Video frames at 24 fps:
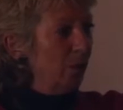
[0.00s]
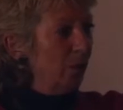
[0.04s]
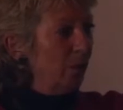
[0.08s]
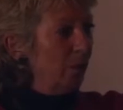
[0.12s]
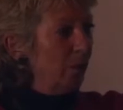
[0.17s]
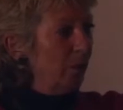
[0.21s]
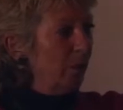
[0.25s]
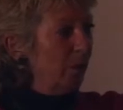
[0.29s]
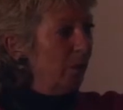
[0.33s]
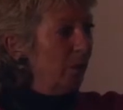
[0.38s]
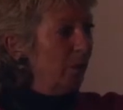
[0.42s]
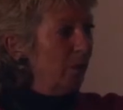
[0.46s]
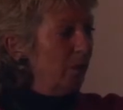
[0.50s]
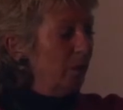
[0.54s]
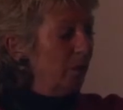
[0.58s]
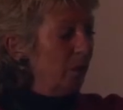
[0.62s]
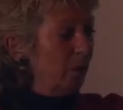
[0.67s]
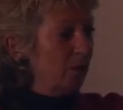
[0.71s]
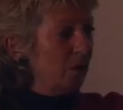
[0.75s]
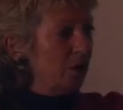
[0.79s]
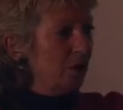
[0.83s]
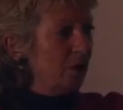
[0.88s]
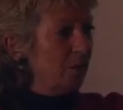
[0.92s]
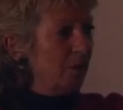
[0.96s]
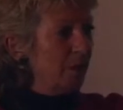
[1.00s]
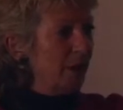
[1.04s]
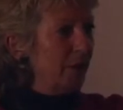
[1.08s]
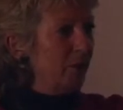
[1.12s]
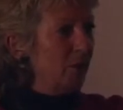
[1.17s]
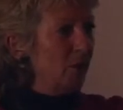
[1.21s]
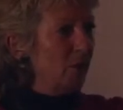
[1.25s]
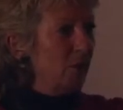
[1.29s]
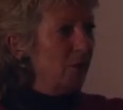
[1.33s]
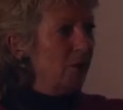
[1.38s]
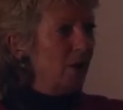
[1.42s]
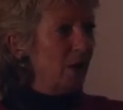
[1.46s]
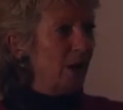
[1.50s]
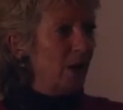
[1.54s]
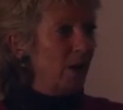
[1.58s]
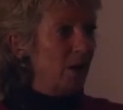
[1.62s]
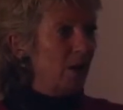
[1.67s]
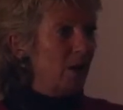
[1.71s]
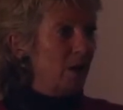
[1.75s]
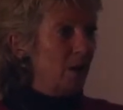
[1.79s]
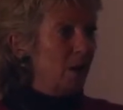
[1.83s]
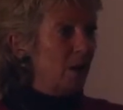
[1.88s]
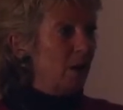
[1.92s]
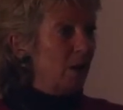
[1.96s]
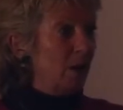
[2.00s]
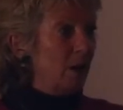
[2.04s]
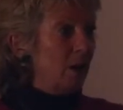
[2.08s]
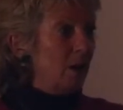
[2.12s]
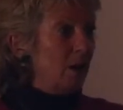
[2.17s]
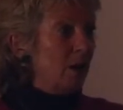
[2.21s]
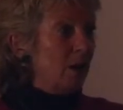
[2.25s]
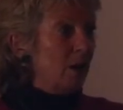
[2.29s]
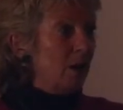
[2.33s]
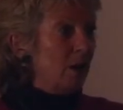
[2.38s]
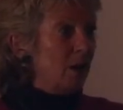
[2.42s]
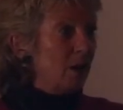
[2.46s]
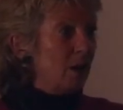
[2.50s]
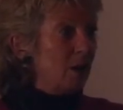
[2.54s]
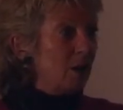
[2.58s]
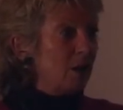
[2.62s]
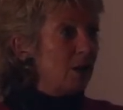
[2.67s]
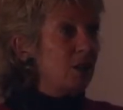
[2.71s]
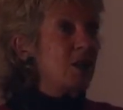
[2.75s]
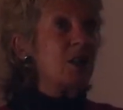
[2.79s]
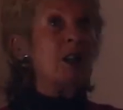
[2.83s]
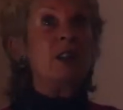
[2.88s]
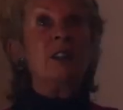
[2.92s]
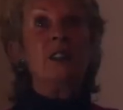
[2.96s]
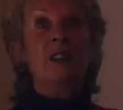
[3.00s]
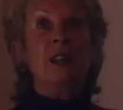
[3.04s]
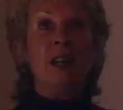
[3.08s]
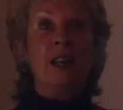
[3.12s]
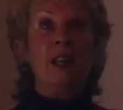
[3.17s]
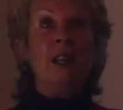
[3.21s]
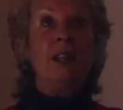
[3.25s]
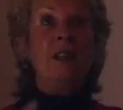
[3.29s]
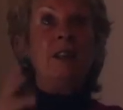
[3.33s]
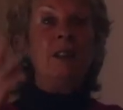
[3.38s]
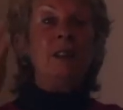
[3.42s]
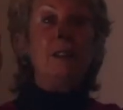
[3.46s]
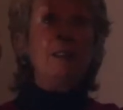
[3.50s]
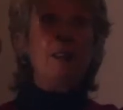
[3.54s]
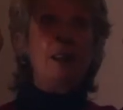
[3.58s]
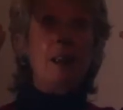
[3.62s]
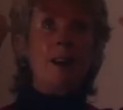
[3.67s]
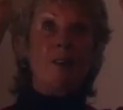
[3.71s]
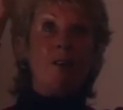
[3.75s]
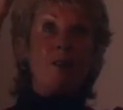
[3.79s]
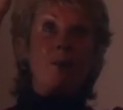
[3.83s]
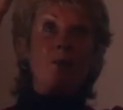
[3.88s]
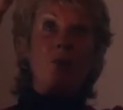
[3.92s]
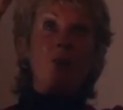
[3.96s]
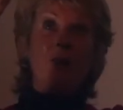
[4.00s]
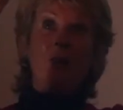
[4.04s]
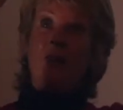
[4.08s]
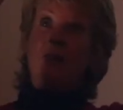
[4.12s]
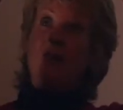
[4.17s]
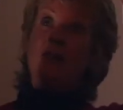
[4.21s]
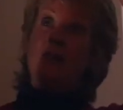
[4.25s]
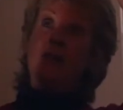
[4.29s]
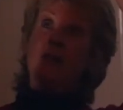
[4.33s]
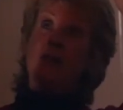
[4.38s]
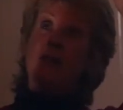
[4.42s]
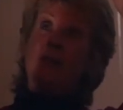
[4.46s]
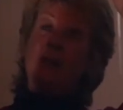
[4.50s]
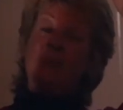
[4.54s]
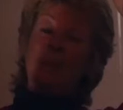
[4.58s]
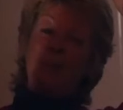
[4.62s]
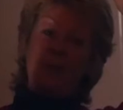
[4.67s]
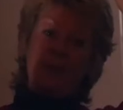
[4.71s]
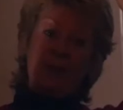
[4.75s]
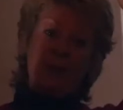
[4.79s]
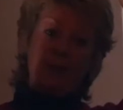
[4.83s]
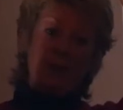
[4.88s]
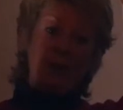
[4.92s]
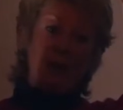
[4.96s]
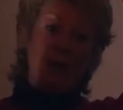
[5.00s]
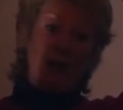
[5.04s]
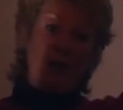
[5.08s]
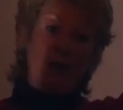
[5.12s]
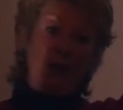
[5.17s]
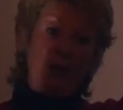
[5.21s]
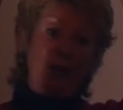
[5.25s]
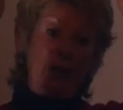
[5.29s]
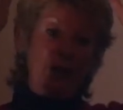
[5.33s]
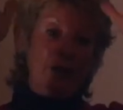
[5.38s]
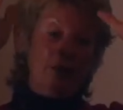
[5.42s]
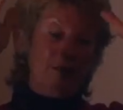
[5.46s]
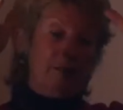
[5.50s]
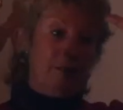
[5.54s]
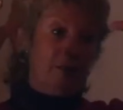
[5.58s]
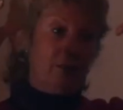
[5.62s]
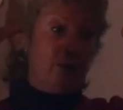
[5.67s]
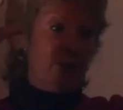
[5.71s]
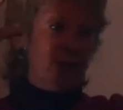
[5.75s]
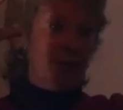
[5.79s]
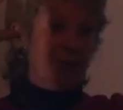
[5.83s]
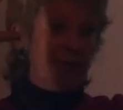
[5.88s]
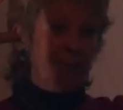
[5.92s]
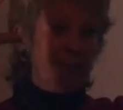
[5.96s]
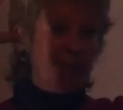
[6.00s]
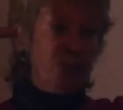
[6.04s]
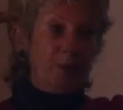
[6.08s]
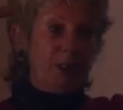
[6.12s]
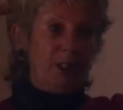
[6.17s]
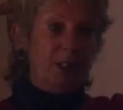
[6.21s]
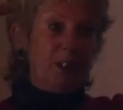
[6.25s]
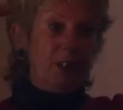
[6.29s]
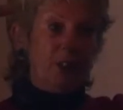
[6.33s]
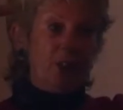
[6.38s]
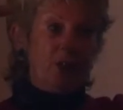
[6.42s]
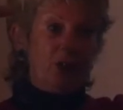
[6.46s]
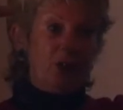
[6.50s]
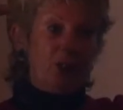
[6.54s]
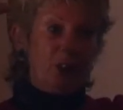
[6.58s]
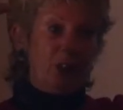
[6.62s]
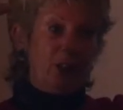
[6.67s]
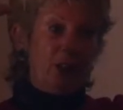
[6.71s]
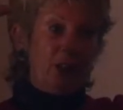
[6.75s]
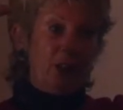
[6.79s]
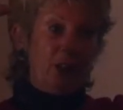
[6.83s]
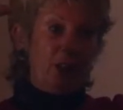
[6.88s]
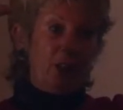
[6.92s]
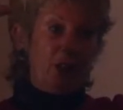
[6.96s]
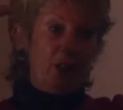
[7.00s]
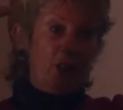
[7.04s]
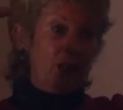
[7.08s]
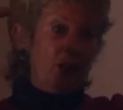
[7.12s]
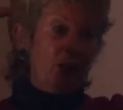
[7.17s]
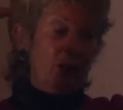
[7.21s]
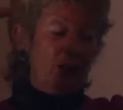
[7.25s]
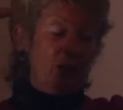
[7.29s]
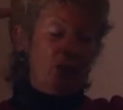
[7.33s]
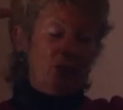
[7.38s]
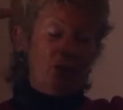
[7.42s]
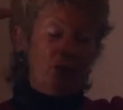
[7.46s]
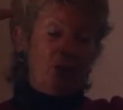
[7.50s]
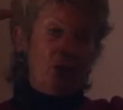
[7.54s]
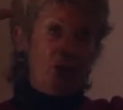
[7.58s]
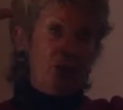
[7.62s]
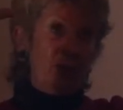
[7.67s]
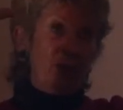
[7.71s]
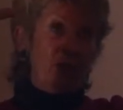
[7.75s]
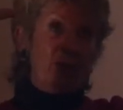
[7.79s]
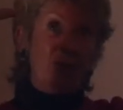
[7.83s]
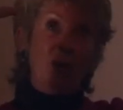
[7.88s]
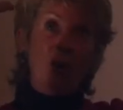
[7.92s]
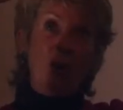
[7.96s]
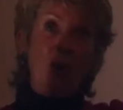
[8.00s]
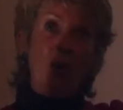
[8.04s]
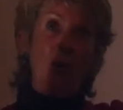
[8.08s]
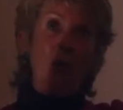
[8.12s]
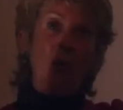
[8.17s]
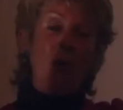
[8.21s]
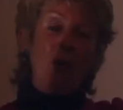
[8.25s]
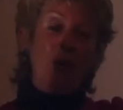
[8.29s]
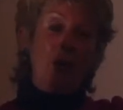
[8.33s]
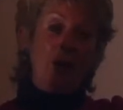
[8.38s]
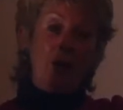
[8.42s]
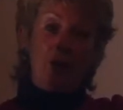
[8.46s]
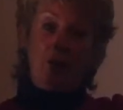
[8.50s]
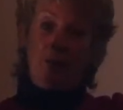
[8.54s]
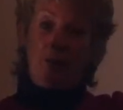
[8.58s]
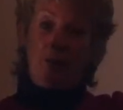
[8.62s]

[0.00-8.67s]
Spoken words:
we got onto the main road there, suddenly there it was, up in the sky, big, shiny, not all that